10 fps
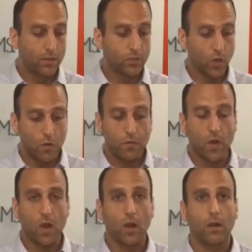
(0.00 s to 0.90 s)
so
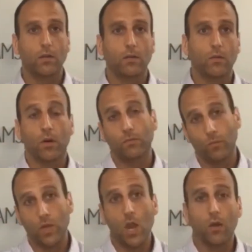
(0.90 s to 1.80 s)
far, well,
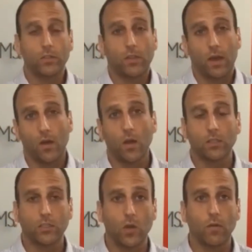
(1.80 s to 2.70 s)
we know it's done,
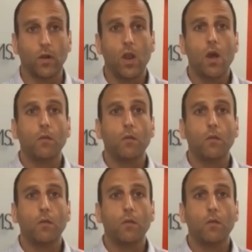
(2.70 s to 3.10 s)
August is over,